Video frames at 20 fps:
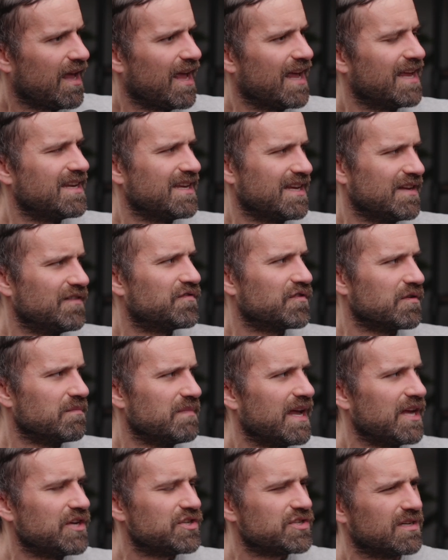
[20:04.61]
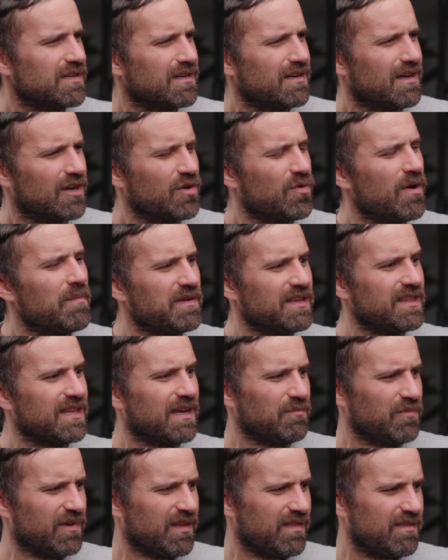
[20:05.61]
and yeah, information, right. equipping
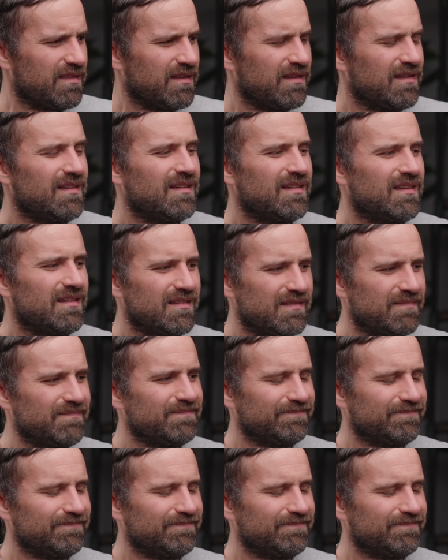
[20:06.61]
them with. There's just so